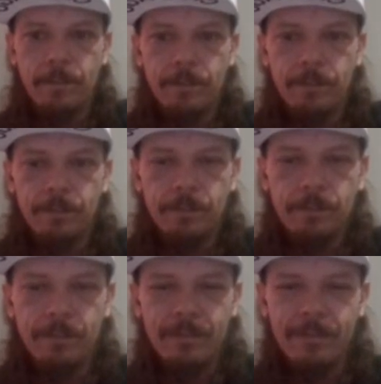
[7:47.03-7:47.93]

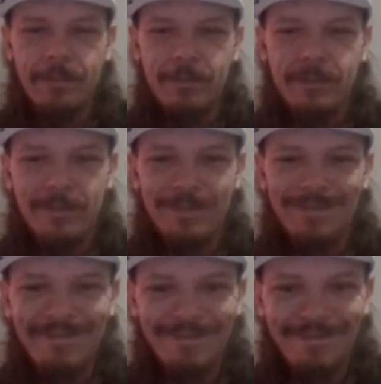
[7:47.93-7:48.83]

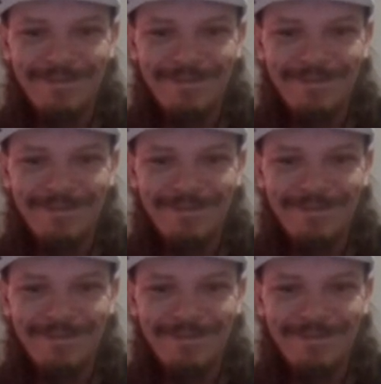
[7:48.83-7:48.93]
No one is speaking in this clip.